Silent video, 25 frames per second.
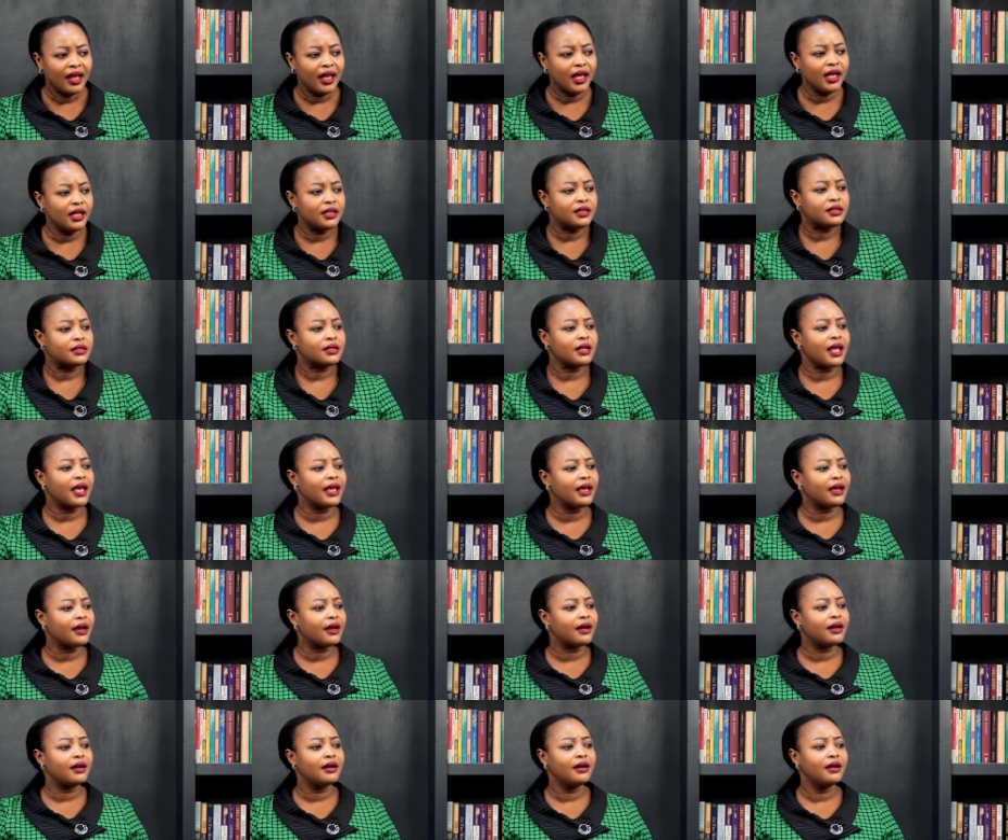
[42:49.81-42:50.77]
it's
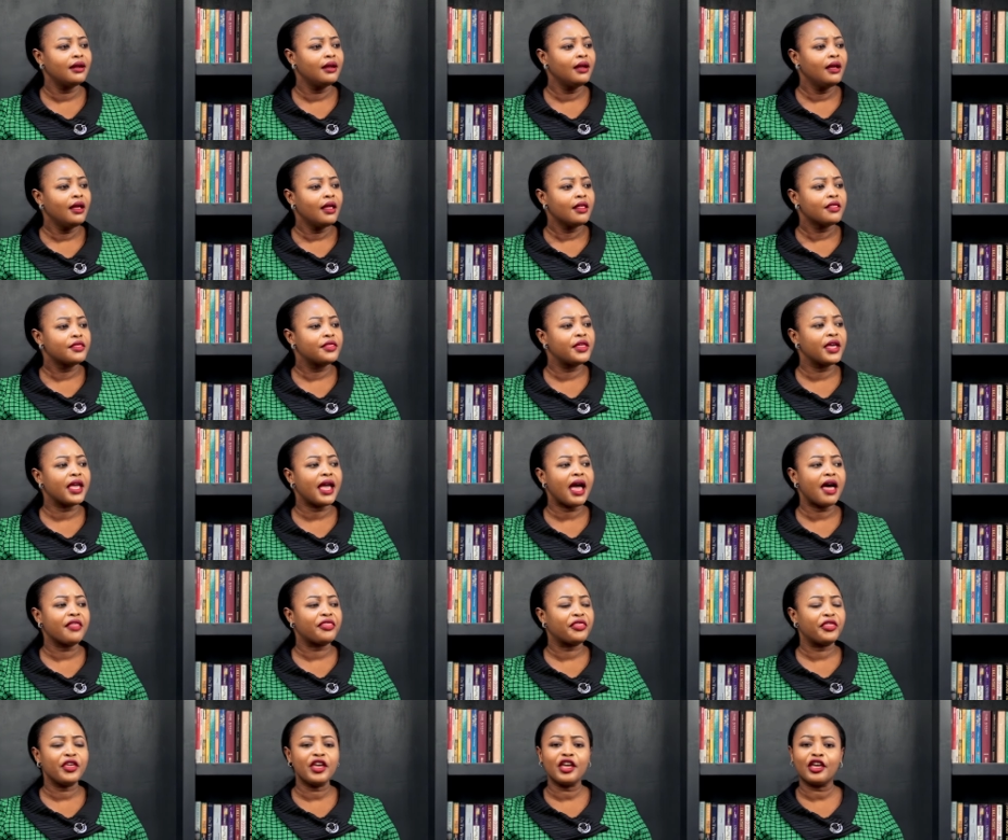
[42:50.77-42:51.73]
like they
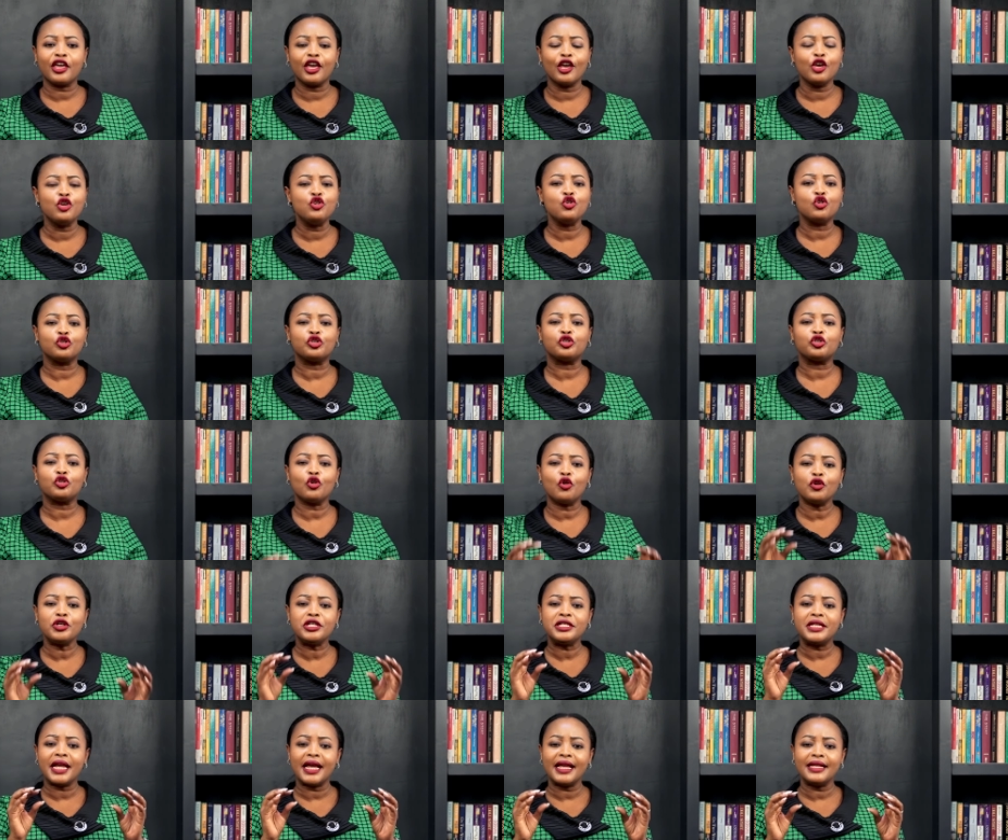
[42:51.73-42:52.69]
are thinking you're so
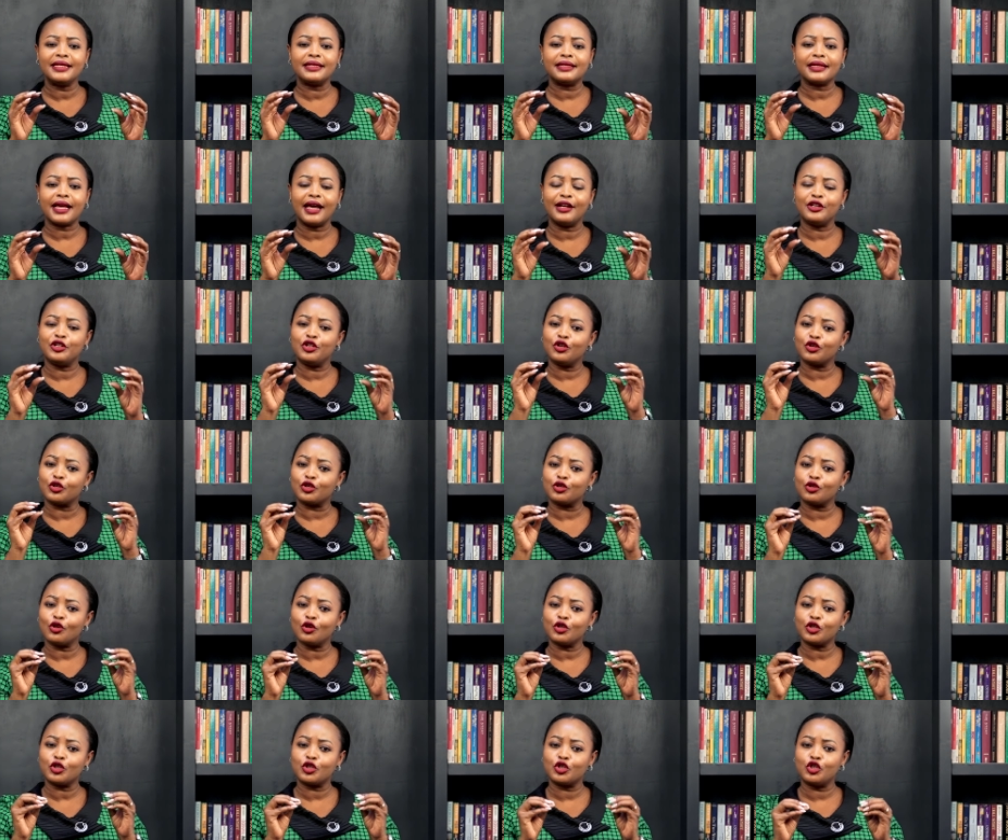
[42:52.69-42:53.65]
dense and you're
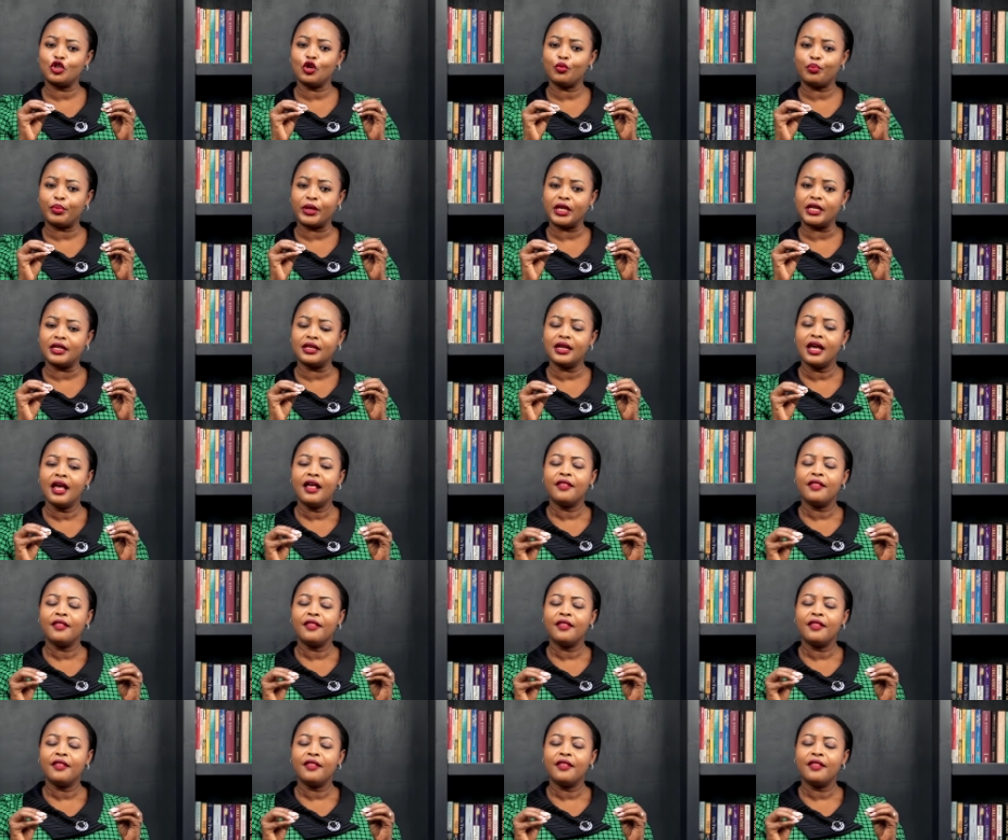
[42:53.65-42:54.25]
so stupid